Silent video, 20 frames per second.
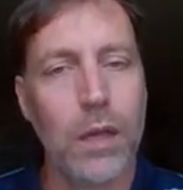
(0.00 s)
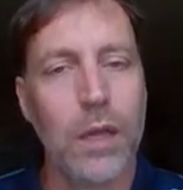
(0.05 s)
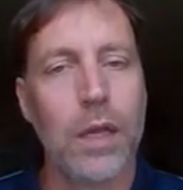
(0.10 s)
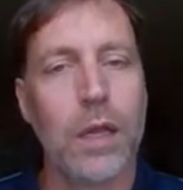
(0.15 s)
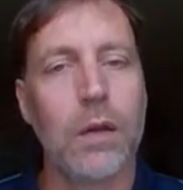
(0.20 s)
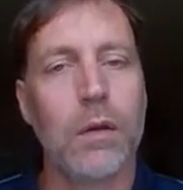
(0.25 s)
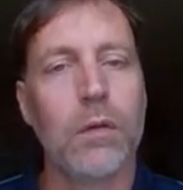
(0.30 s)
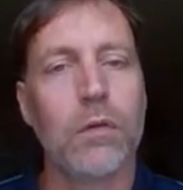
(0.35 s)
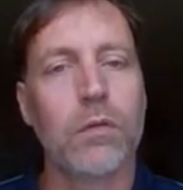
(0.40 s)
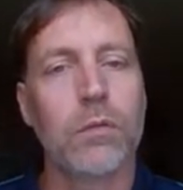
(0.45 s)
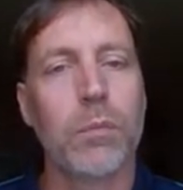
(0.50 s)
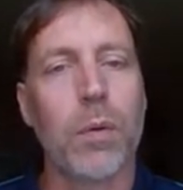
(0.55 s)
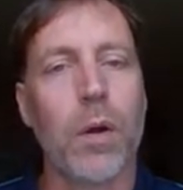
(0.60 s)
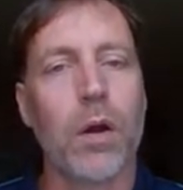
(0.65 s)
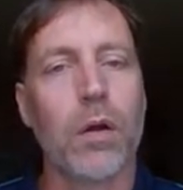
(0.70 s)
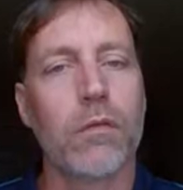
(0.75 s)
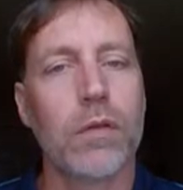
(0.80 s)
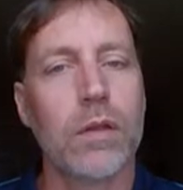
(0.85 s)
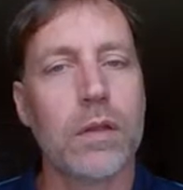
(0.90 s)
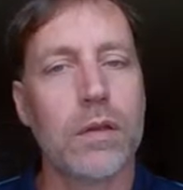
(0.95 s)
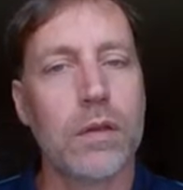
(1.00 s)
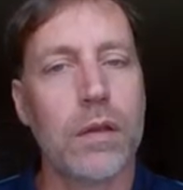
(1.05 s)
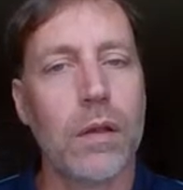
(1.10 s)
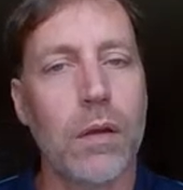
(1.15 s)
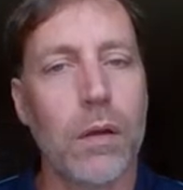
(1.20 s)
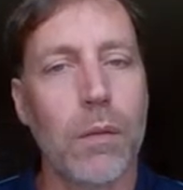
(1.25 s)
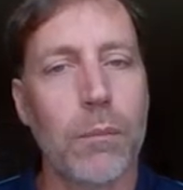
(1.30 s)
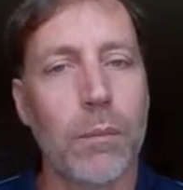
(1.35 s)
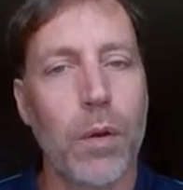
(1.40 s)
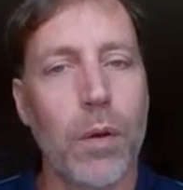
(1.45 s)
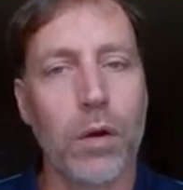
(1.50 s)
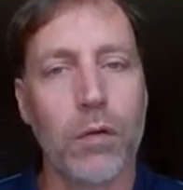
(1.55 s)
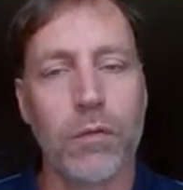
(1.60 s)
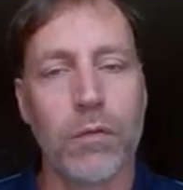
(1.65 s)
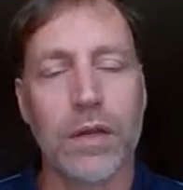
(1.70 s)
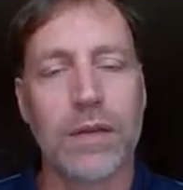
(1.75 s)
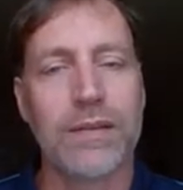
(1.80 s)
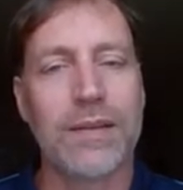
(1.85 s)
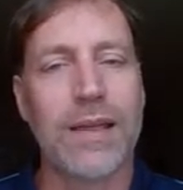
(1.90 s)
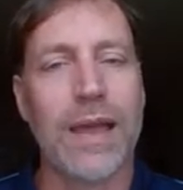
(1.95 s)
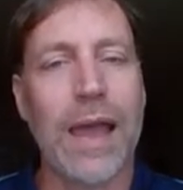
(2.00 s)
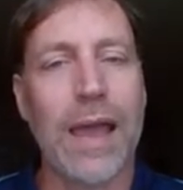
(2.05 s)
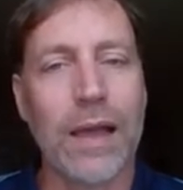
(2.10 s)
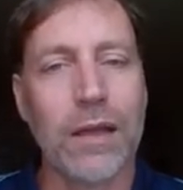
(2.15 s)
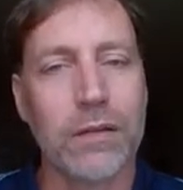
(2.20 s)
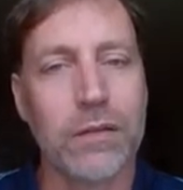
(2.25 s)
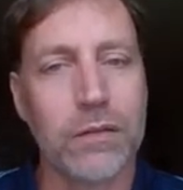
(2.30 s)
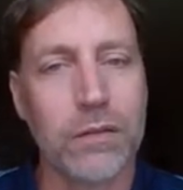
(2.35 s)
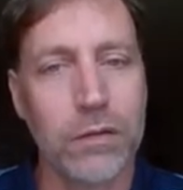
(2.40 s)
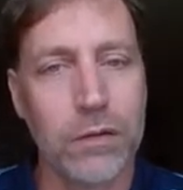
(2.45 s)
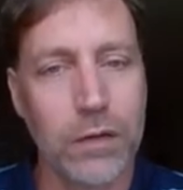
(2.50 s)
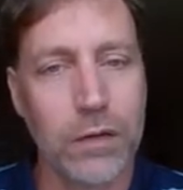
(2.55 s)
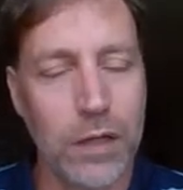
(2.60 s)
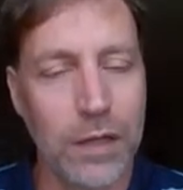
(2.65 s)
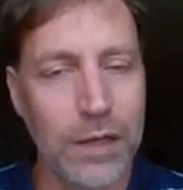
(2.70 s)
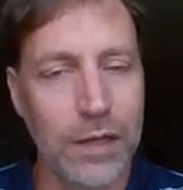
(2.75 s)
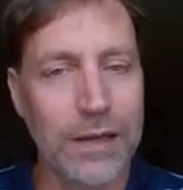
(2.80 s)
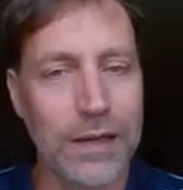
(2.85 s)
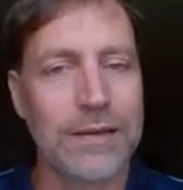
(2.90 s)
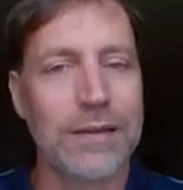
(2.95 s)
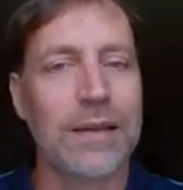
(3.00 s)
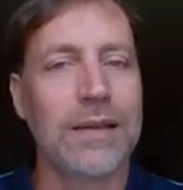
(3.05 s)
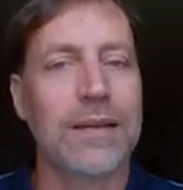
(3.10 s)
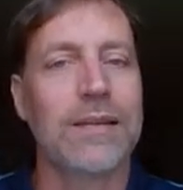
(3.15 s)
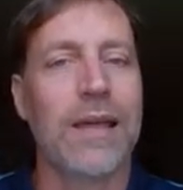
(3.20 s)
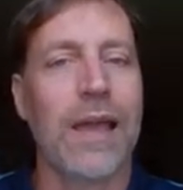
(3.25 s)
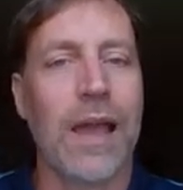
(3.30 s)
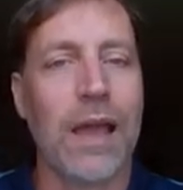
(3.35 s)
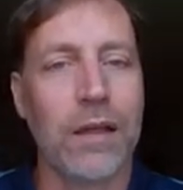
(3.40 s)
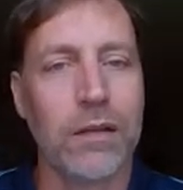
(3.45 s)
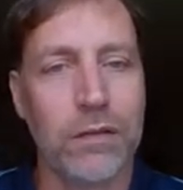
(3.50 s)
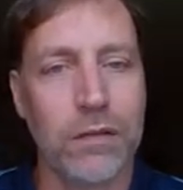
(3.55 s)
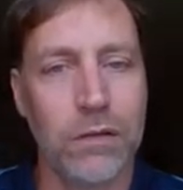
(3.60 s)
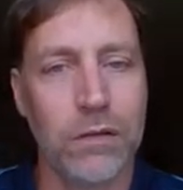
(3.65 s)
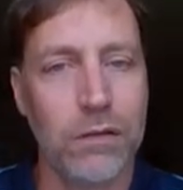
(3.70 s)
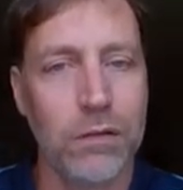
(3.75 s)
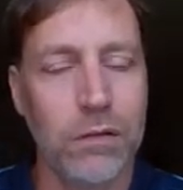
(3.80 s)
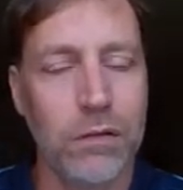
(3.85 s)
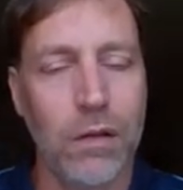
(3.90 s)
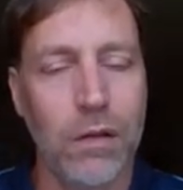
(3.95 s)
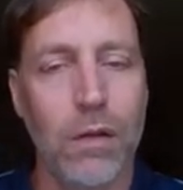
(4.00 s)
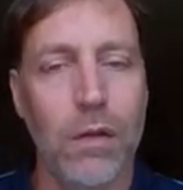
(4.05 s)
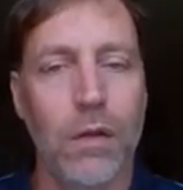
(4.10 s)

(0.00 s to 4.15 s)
He was part of a tax collecting taxes